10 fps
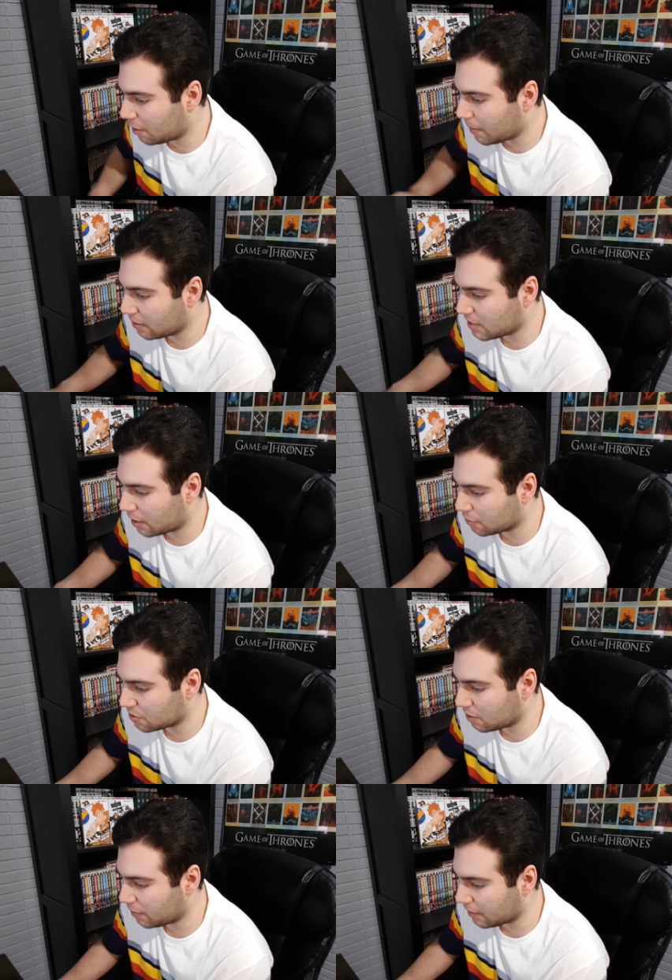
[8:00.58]
about downer
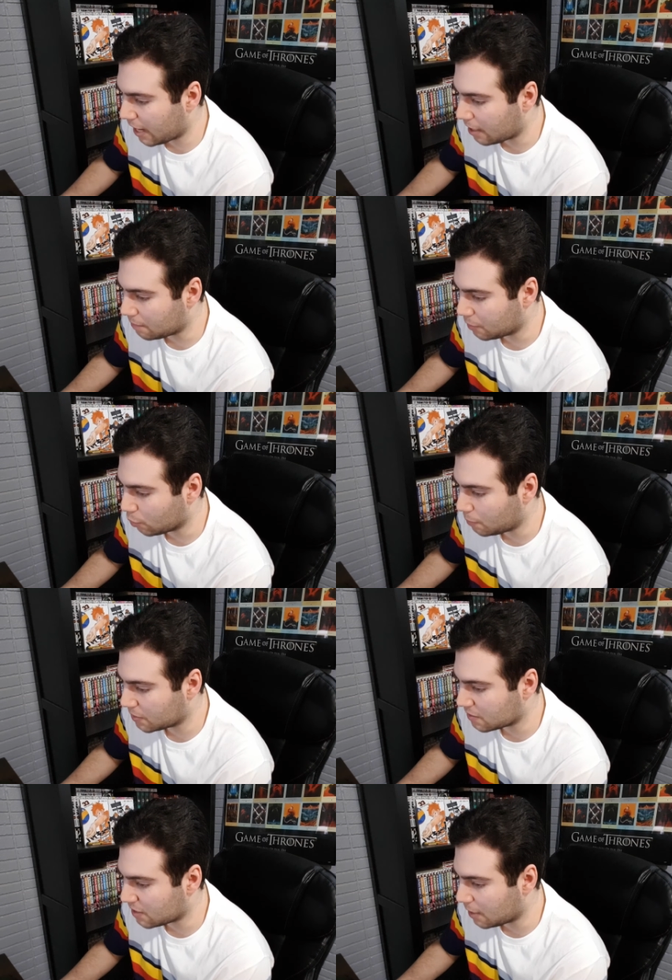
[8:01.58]
stuff like that. It really
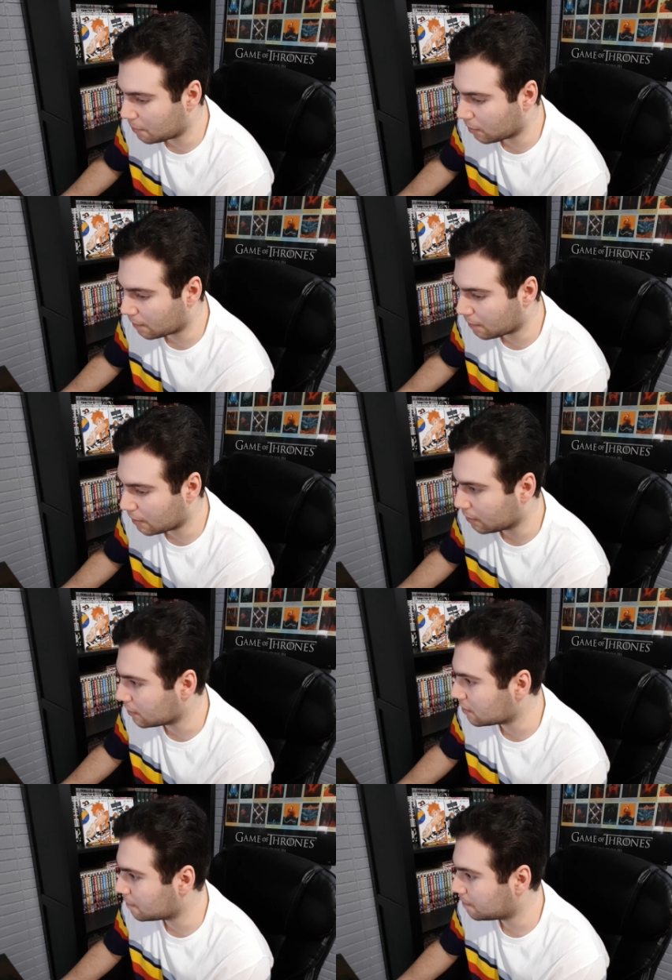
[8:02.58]
puts a damper on
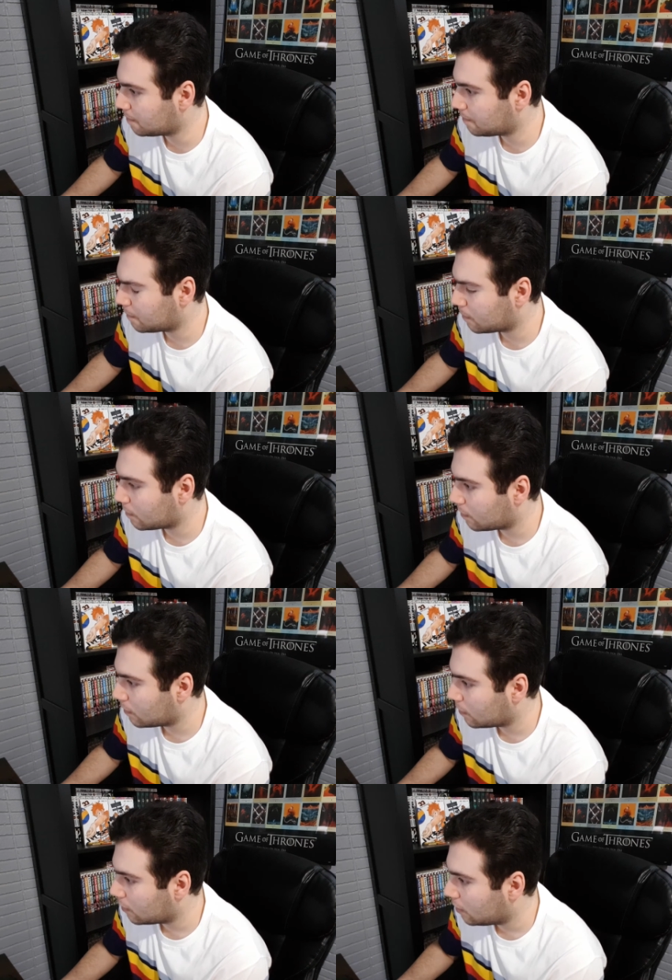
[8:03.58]
things.
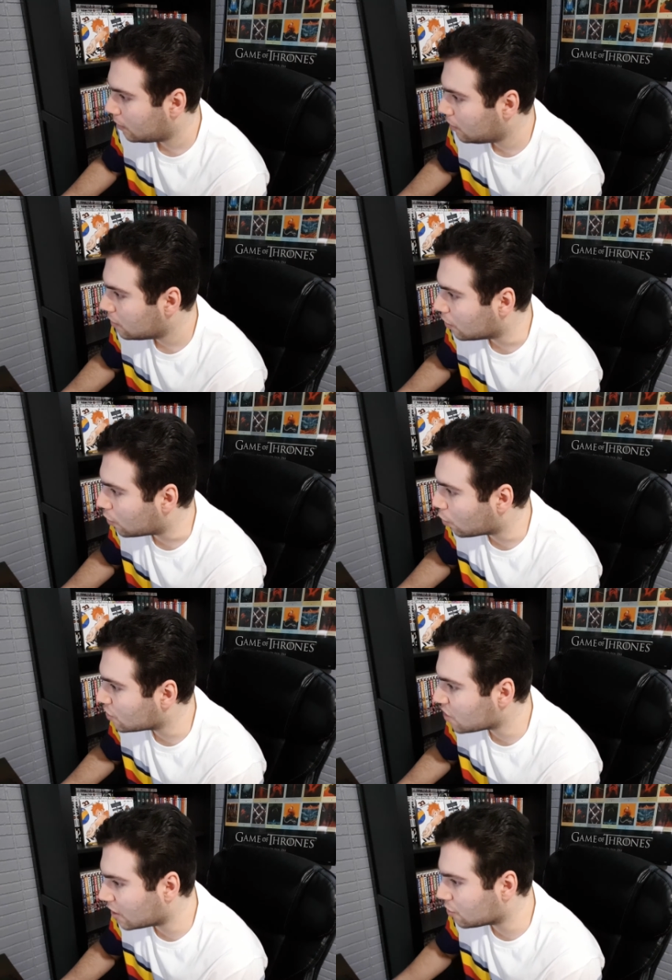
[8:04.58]
So, of
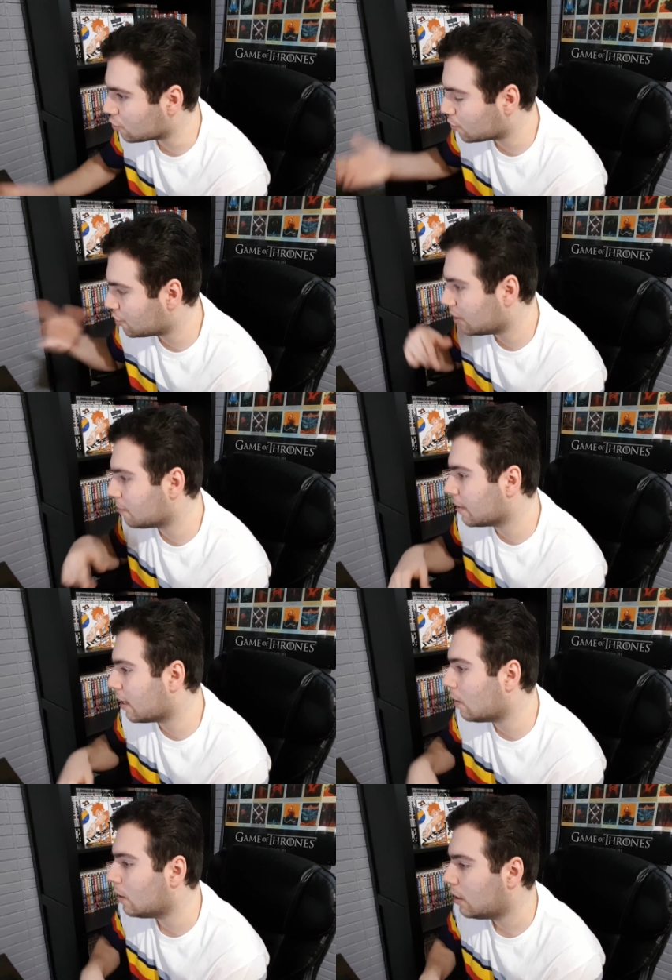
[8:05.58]
course, sides, so they're switching up
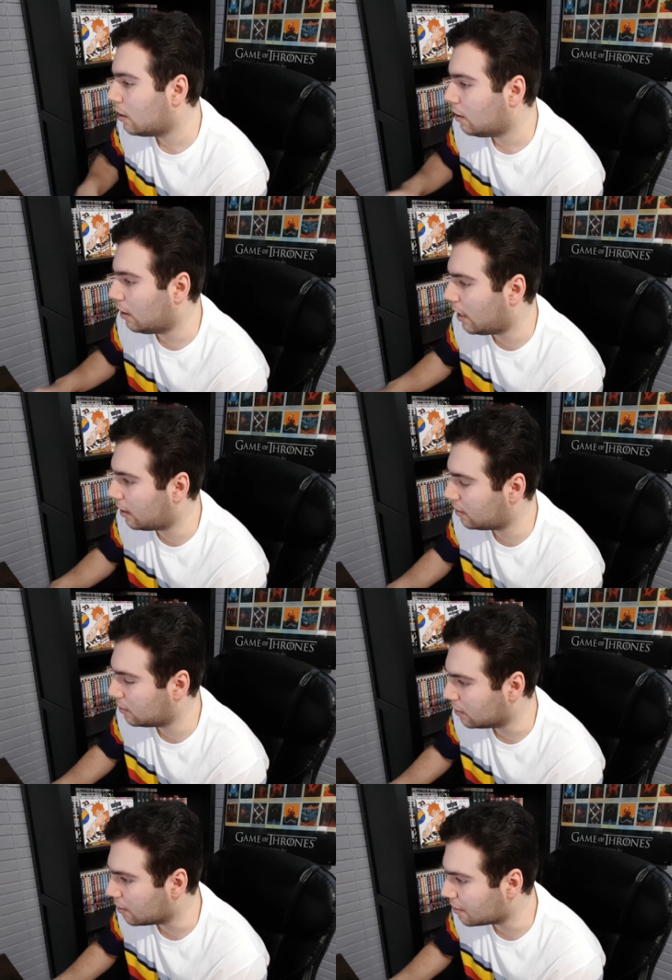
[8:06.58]
now. Ah,
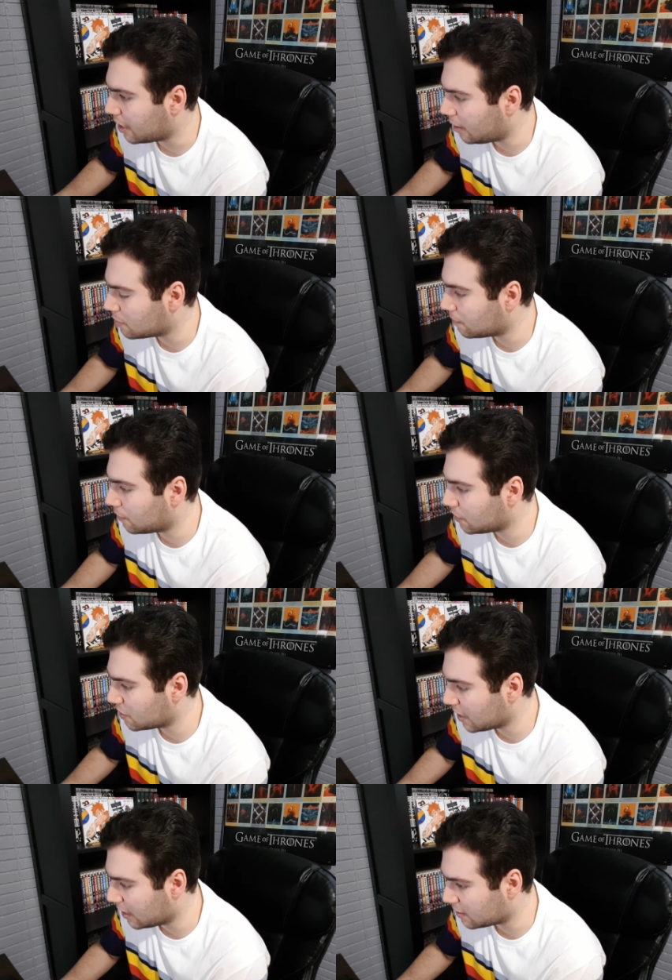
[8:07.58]
another game to full
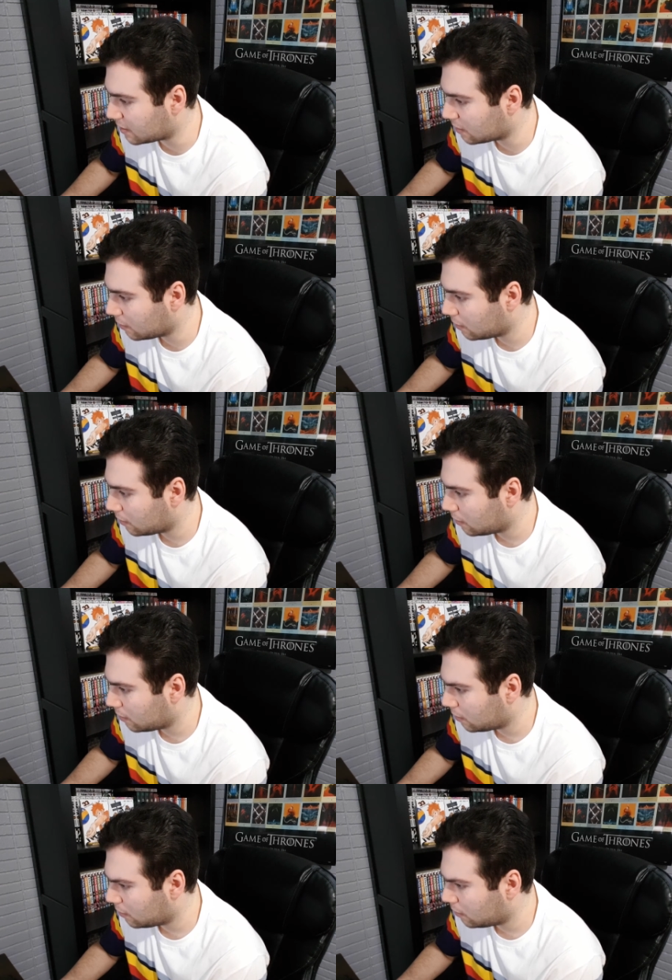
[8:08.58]
sets.
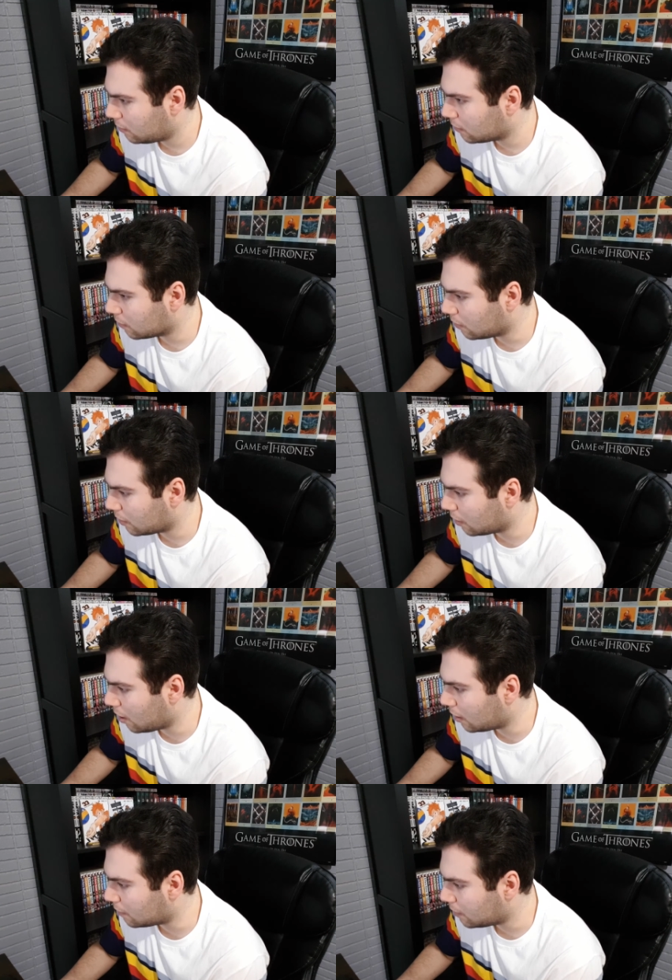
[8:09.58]
they looking
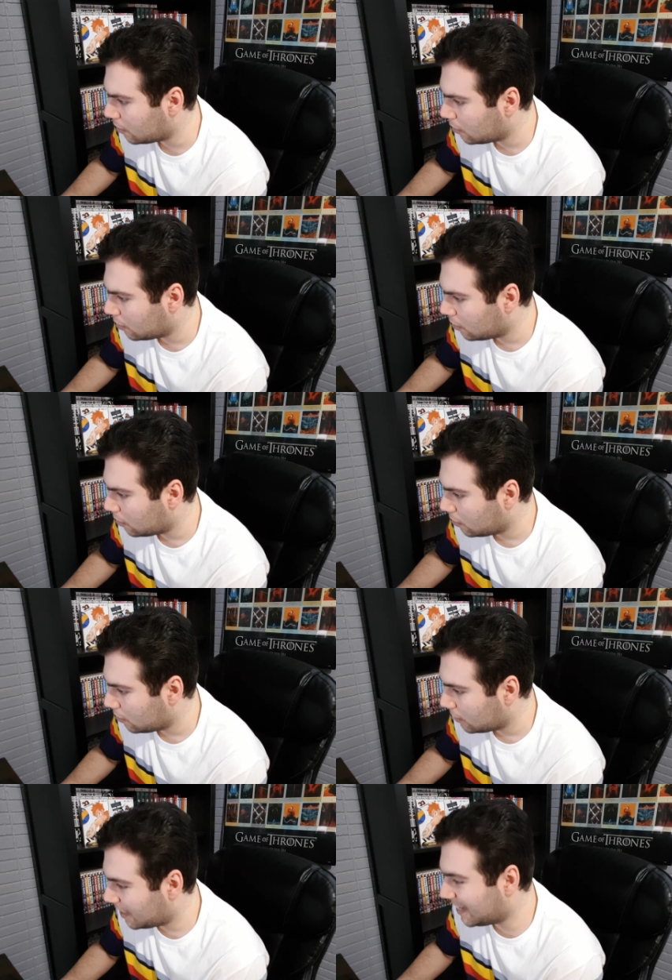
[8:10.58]
on.
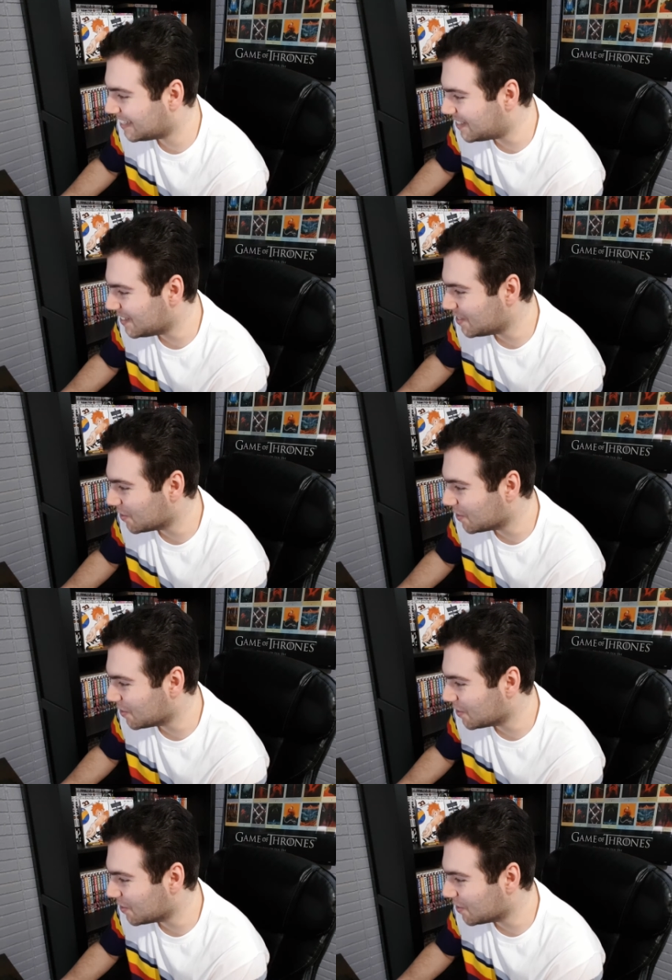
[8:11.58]
Stacy